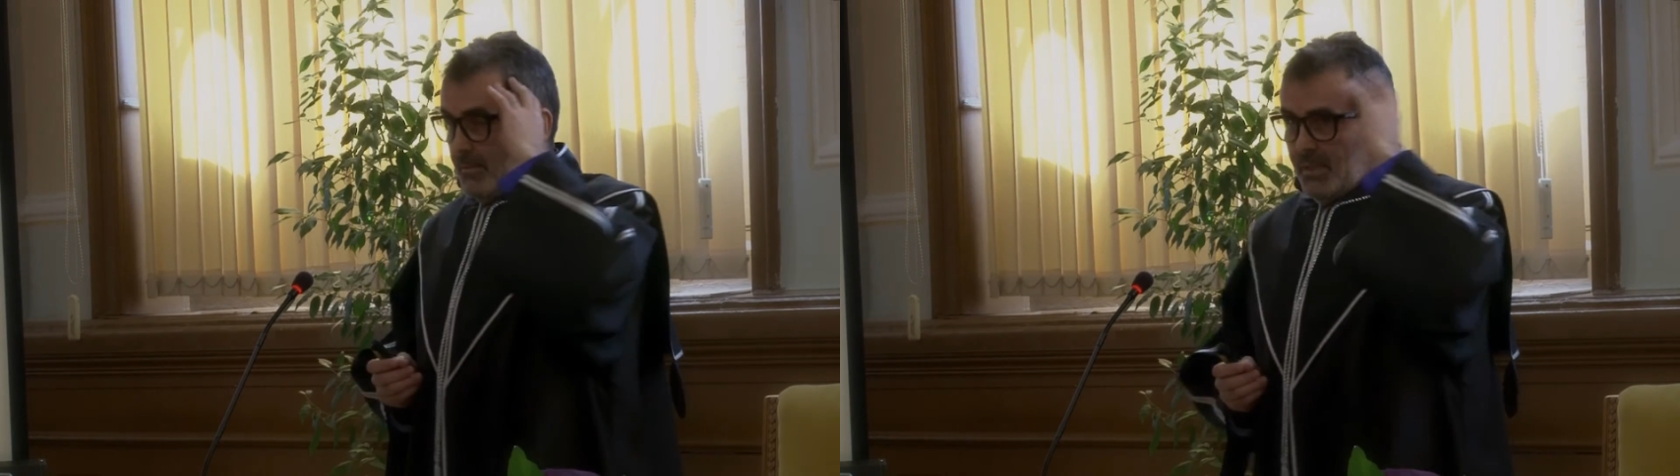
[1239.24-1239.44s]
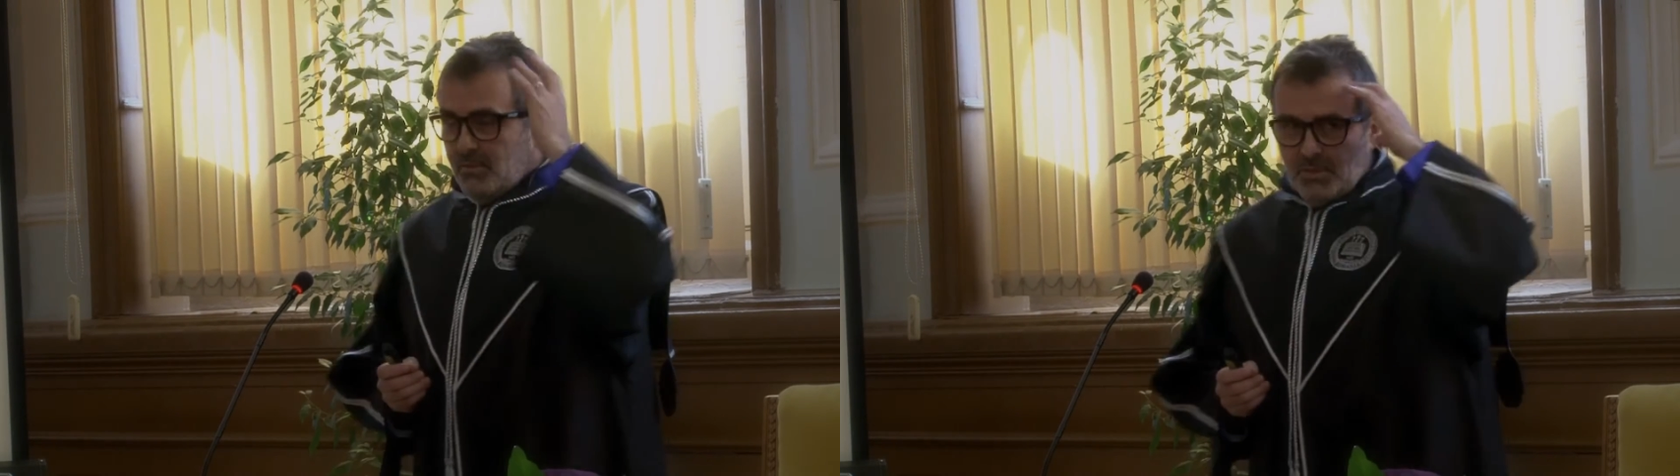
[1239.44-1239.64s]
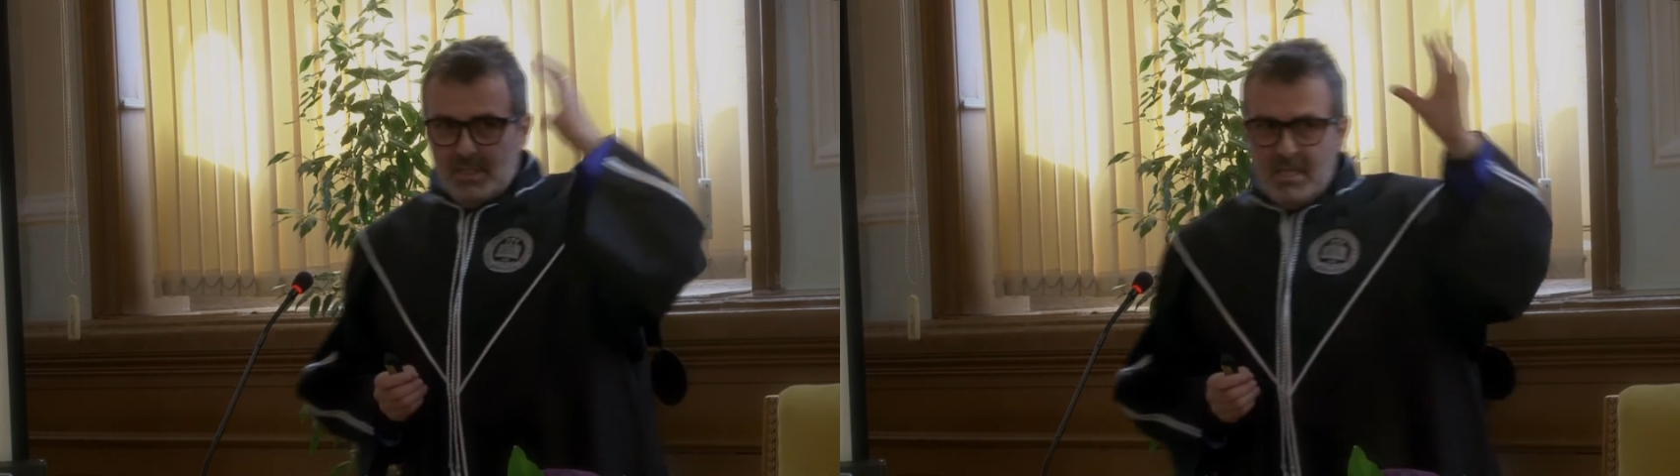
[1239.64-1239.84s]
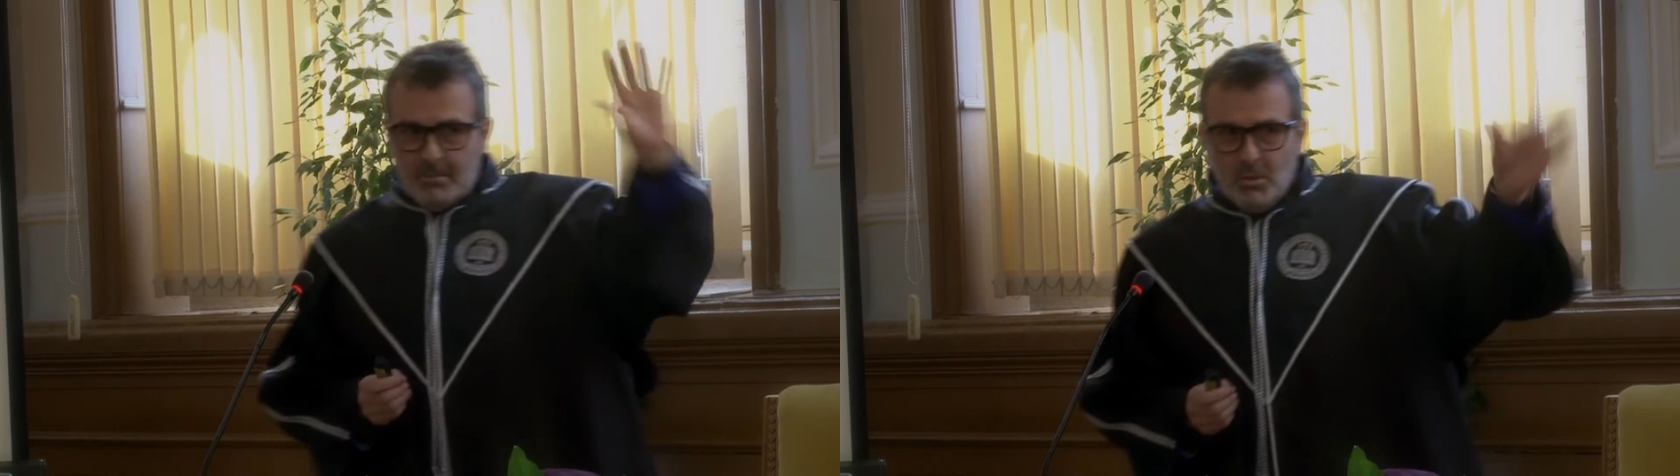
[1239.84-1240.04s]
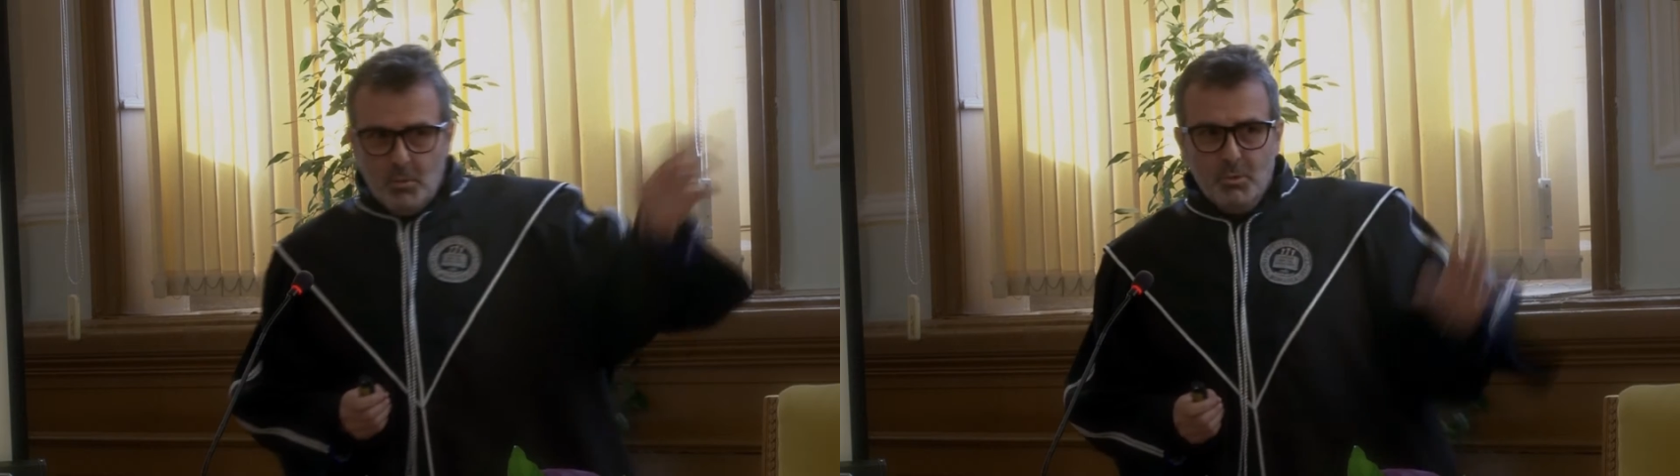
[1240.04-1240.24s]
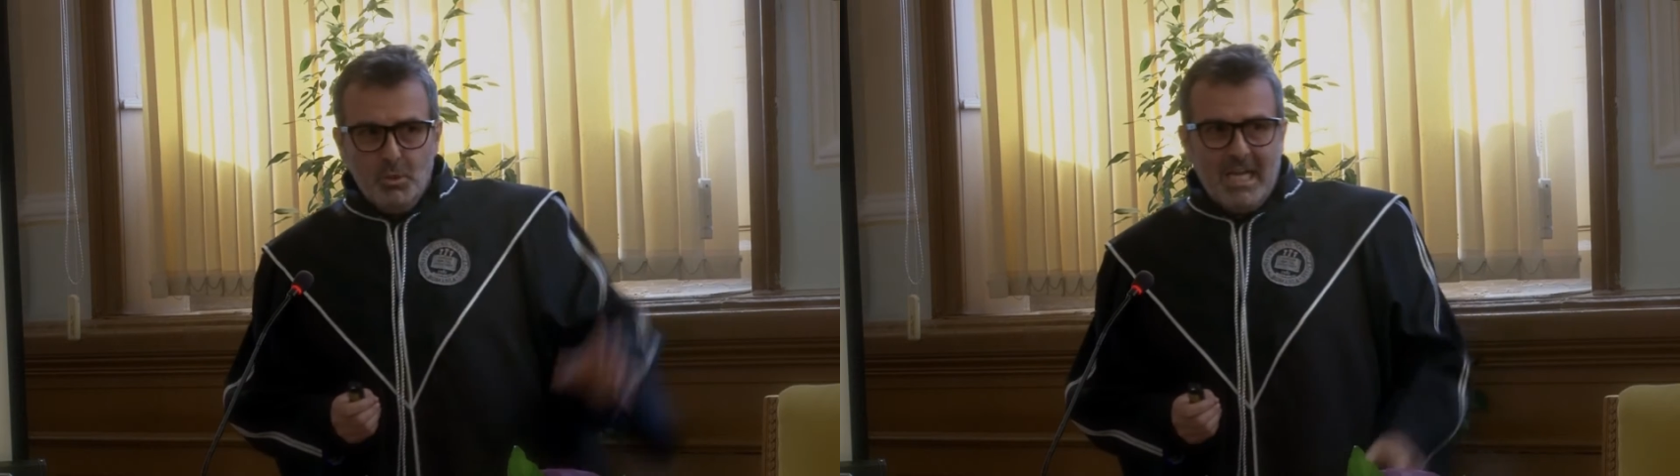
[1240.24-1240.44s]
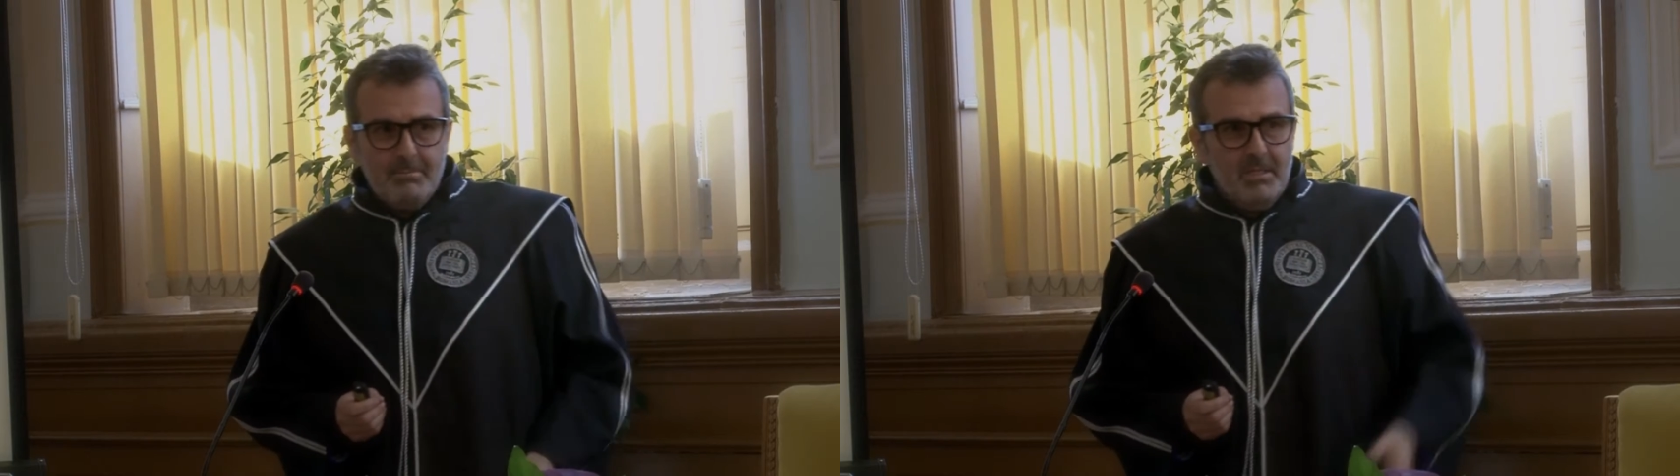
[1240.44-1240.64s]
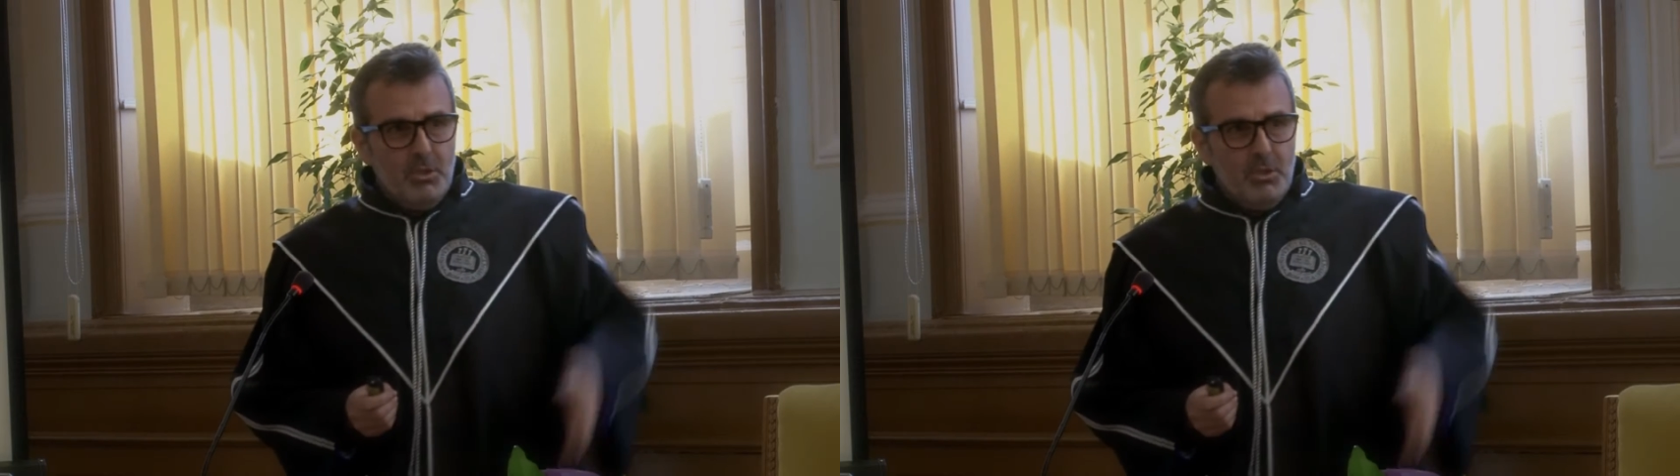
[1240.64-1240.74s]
But think about what would happen.